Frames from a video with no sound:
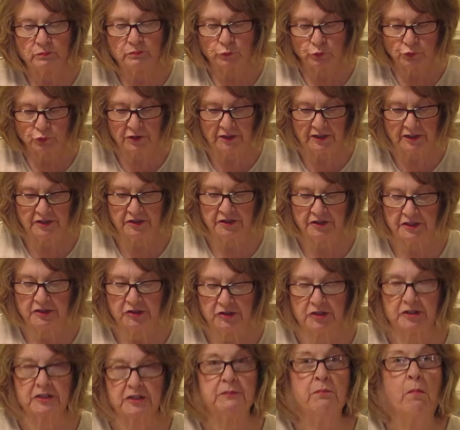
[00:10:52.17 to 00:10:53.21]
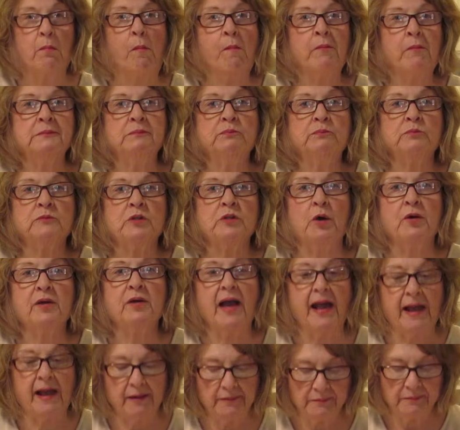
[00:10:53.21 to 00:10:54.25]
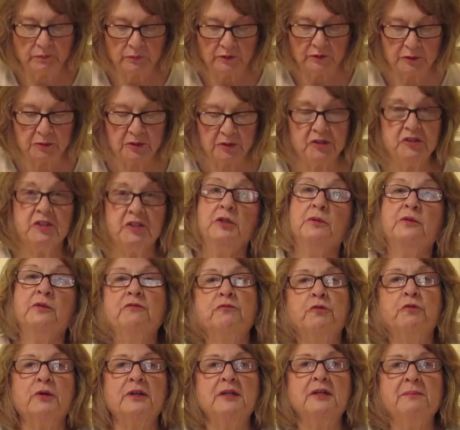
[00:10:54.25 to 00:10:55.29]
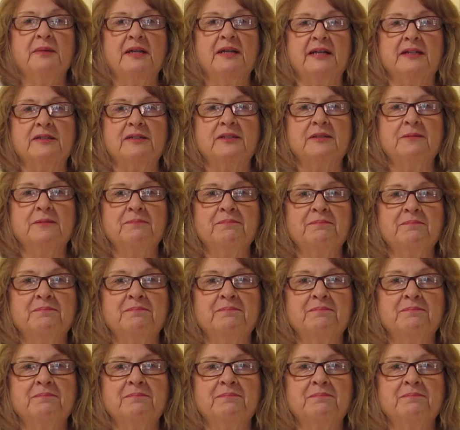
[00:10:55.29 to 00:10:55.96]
Really delicious. Okay, we'll see you in 40 minutes.